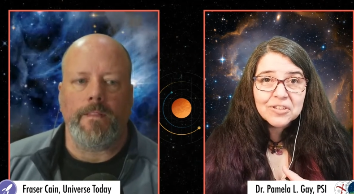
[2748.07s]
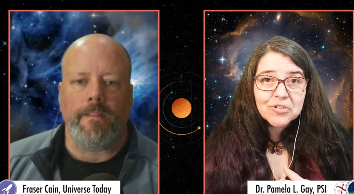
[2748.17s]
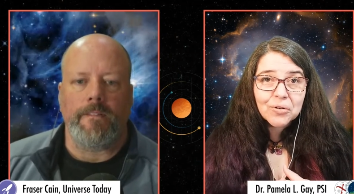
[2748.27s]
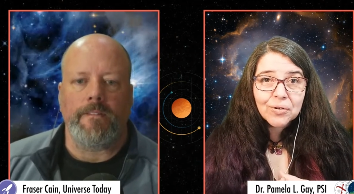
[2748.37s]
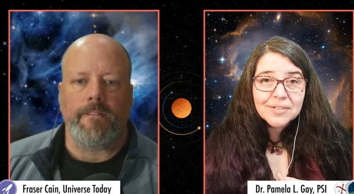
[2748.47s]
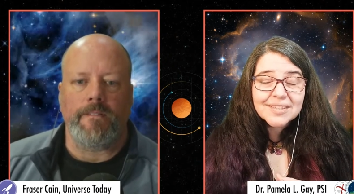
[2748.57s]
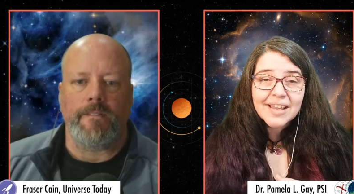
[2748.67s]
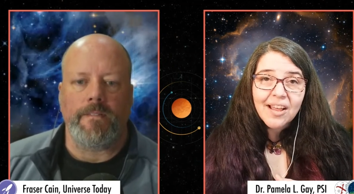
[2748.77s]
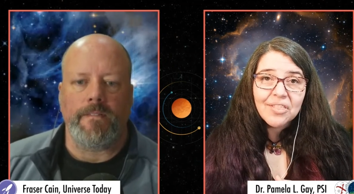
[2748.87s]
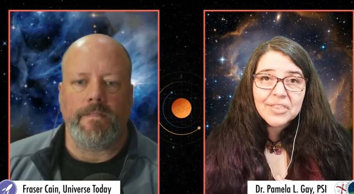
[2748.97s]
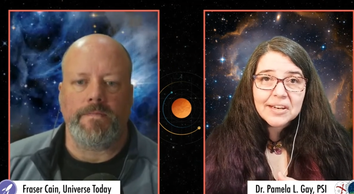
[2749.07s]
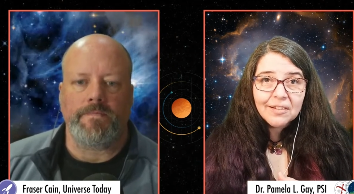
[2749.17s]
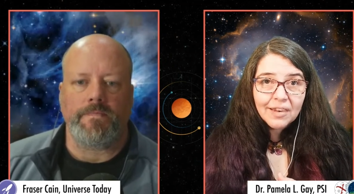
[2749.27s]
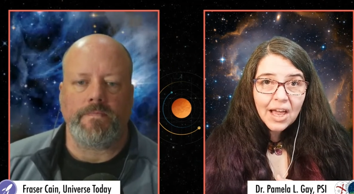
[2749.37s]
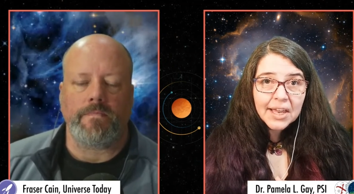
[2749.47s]
Speaker 1: And it turns out that
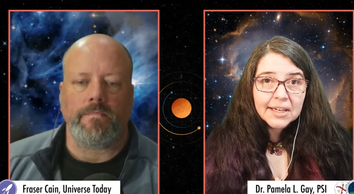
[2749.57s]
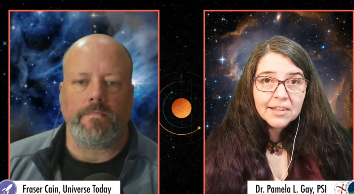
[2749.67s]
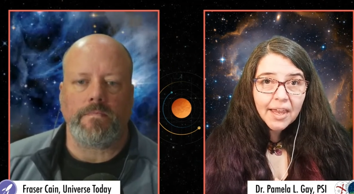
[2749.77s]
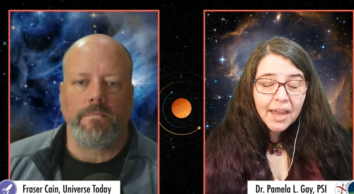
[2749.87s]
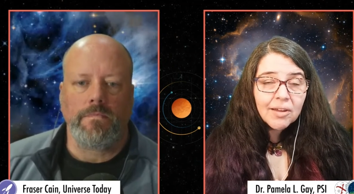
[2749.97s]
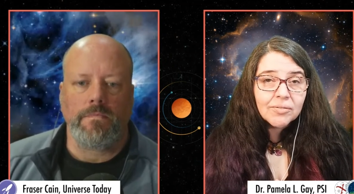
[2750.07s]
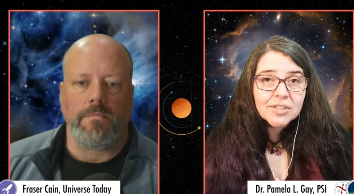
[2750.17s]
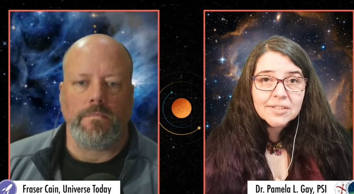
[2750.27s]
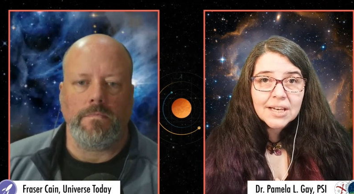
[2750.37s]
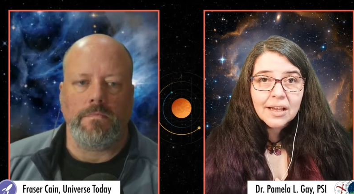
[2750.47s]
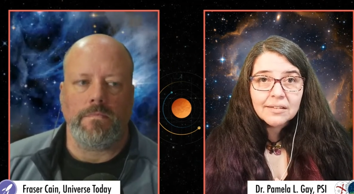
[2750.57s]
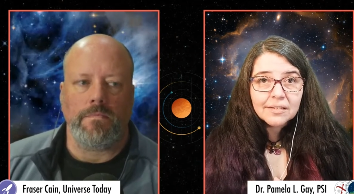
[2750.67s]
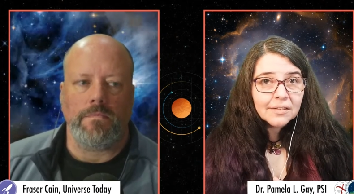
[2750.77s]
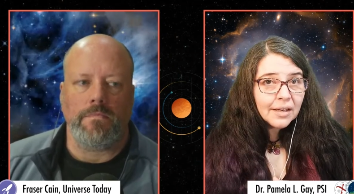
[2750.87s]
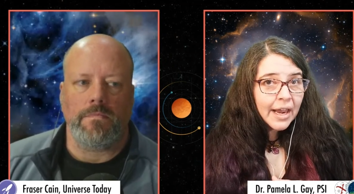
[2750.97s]
a lot of life just
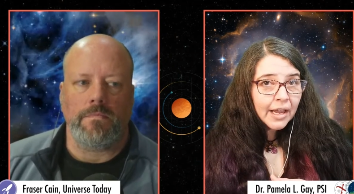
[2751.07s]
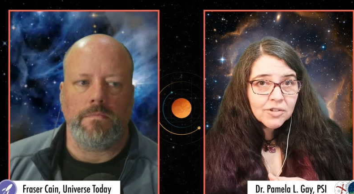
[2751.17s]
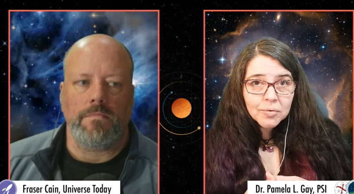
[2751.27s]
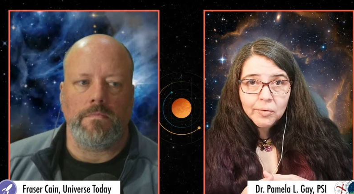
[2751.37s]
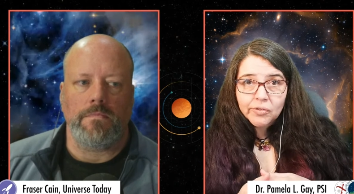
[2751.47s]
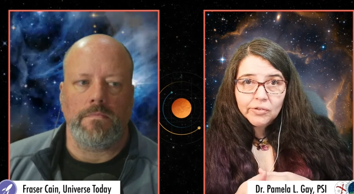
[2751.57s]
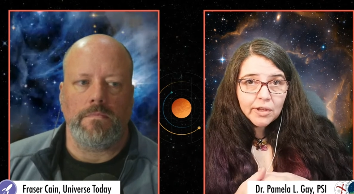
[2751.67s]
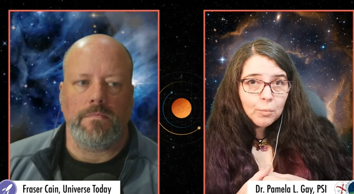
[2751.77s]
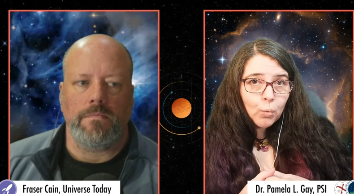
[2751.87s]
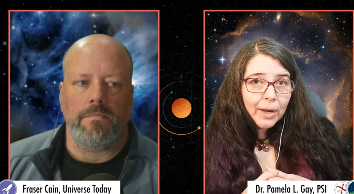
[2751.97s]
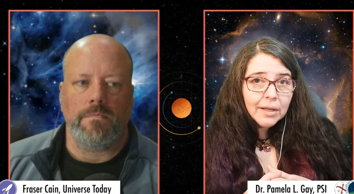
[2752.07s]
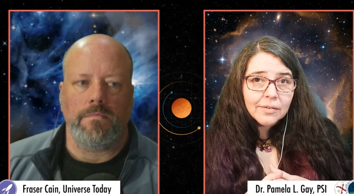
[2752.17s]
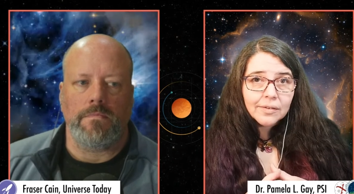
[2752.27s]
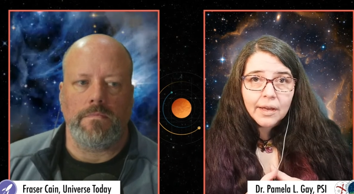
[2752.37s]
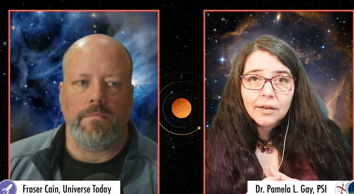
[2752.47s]
has natural sleep
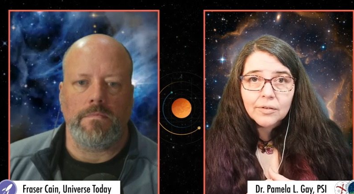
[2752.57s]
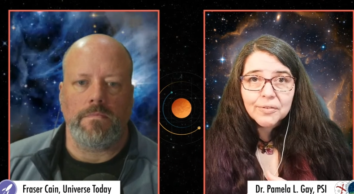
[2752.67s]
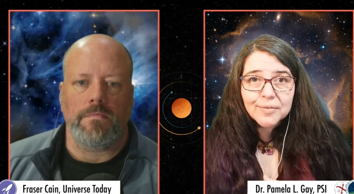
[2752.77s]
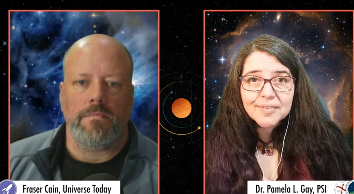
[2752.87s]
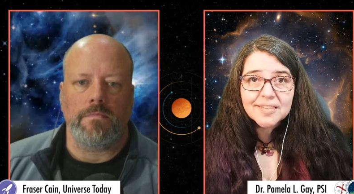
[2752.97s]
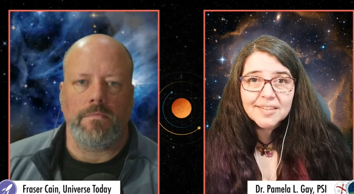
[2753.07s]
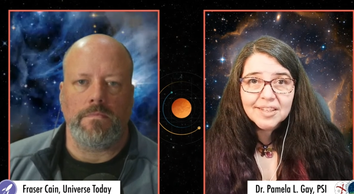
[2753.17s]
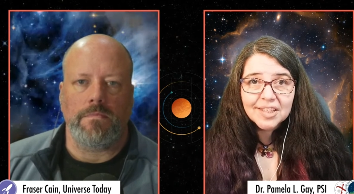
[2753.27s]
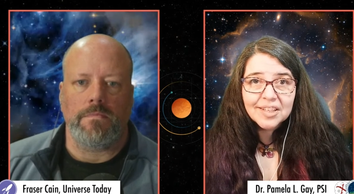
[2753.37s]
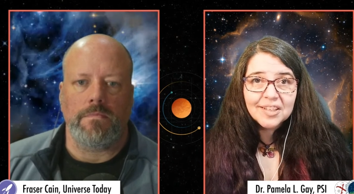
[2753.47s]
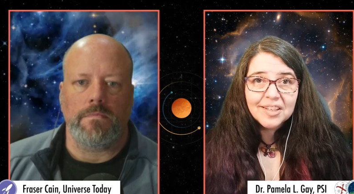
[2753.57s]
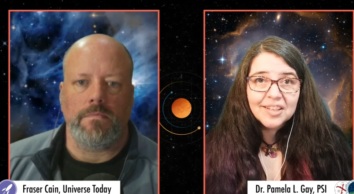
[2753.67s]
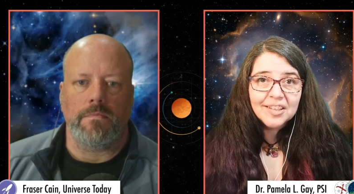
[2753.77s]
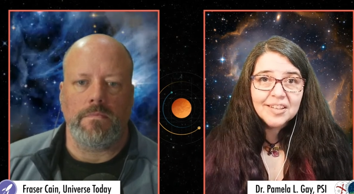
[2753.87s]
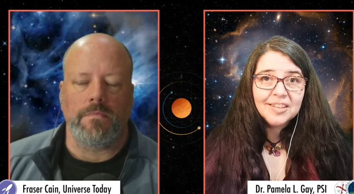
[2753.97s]
wake cycles.
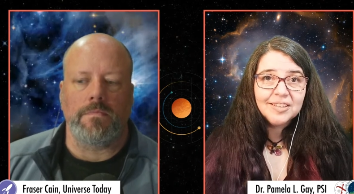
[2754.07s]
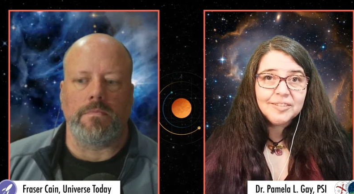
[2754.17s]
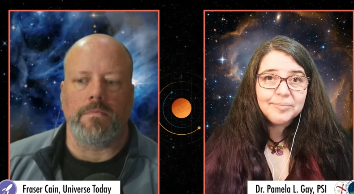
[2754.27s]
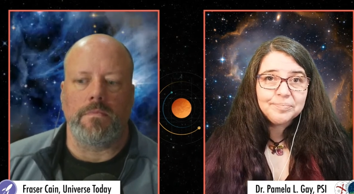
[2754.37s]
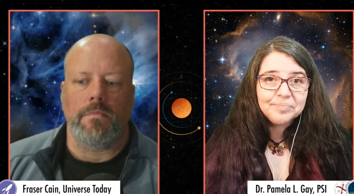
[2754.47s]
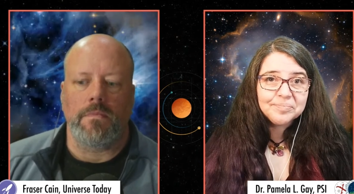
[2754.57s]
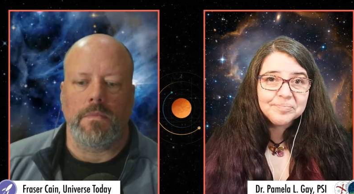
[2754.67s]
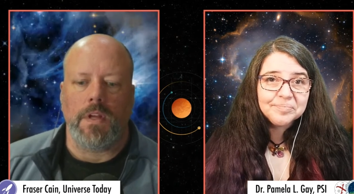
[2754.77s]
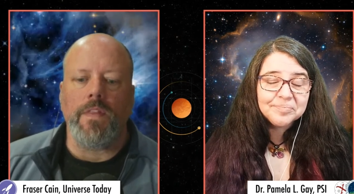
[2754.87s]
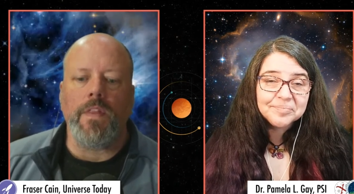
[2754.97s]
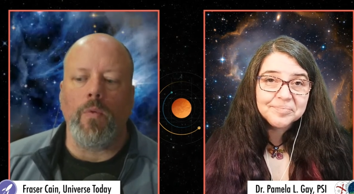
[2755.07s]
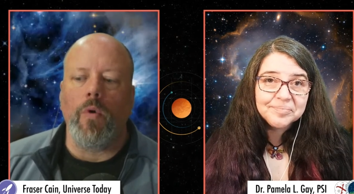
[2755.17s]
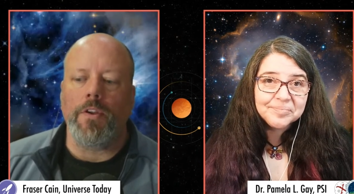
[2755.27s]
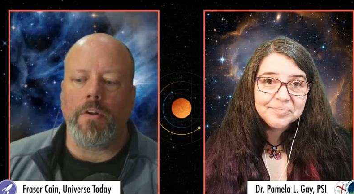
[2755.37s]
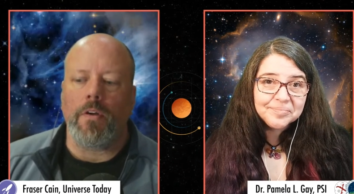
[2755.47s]
Speaker 2: Hmm. And then I
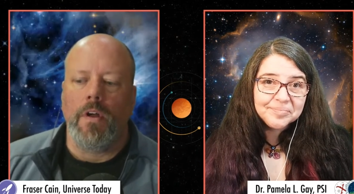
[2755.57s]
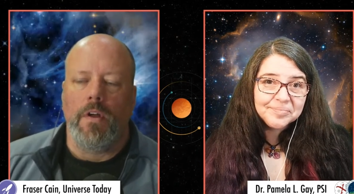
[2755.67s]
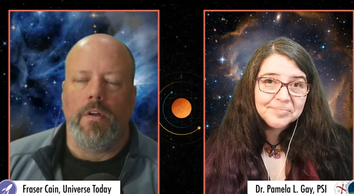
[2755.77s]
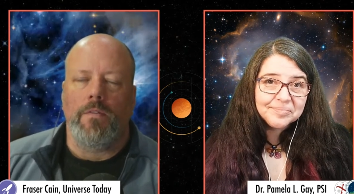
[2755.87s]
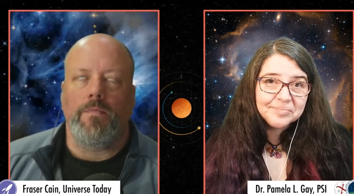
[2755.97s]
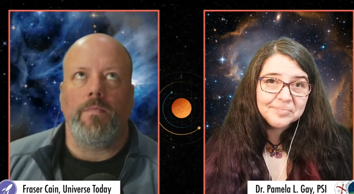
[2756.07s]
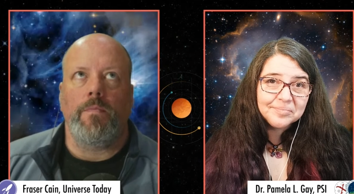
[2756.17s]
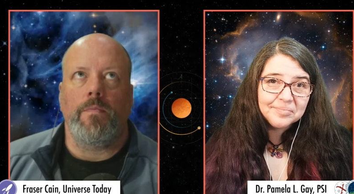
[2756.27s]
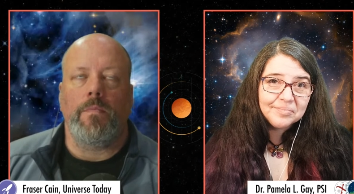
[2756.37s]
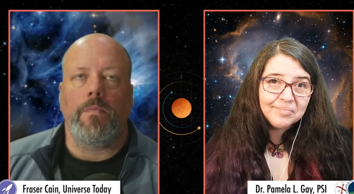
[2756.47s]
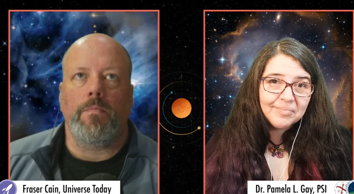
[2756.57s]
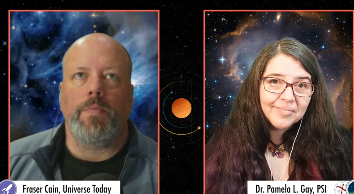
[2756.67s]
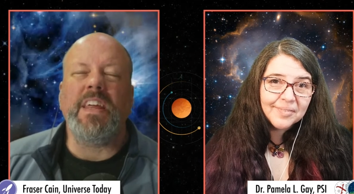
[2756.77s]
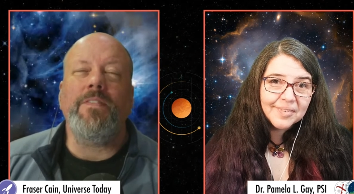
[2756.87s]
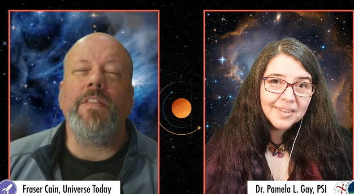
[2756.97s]
wonder,
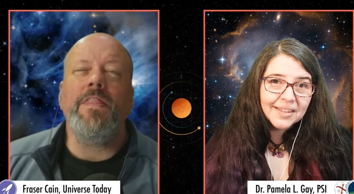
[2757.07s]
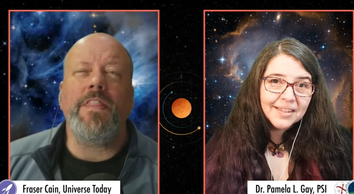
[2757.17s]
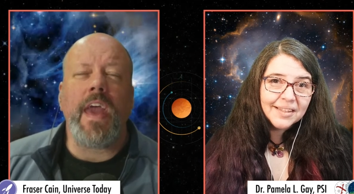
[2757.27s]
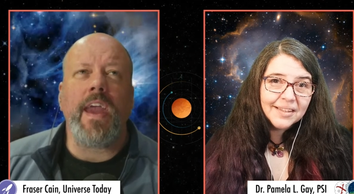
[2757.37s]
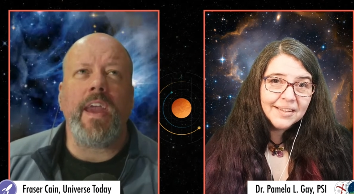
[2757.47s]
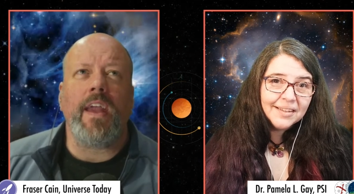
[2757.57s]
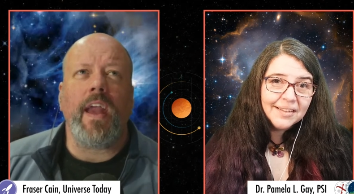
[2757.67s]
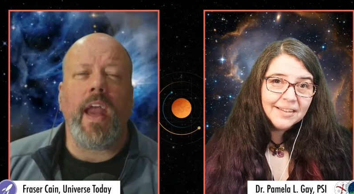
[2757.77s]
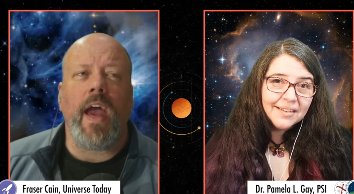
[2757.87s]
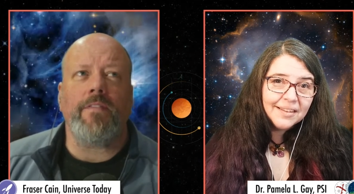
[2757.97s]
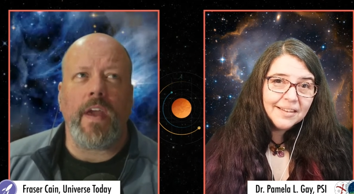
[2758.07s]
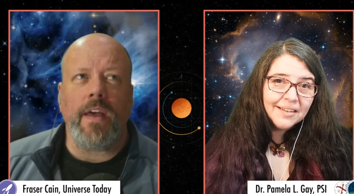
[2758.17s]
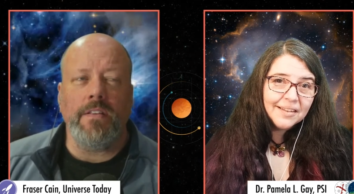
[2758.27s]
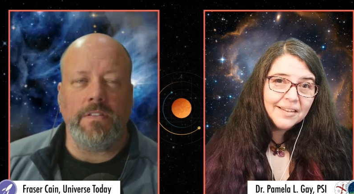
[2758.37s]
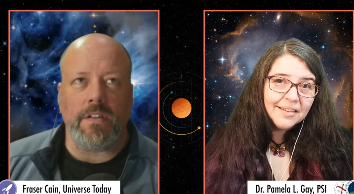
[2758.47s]
but even they have
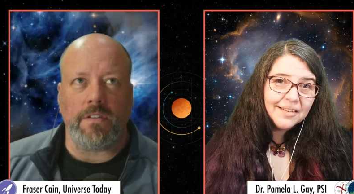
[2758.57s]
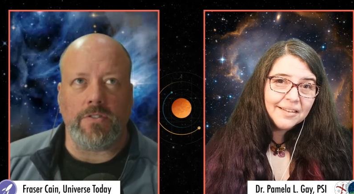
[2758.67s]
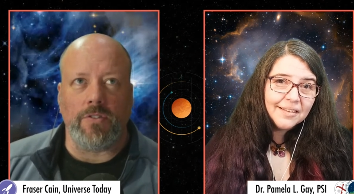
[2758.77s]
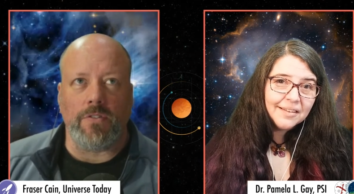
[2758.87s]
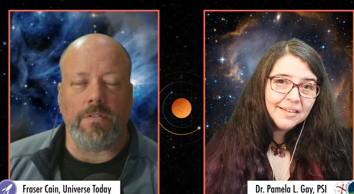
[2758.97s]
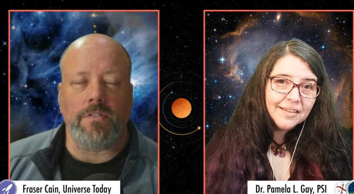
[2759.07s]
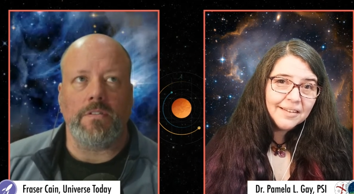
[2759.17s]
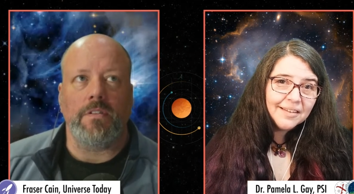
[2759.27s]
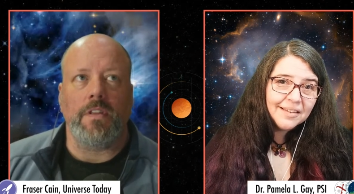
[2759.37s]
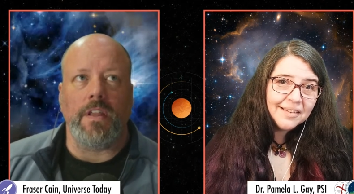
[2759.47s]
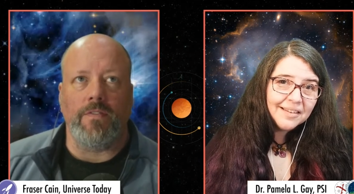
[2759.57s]
ancestors that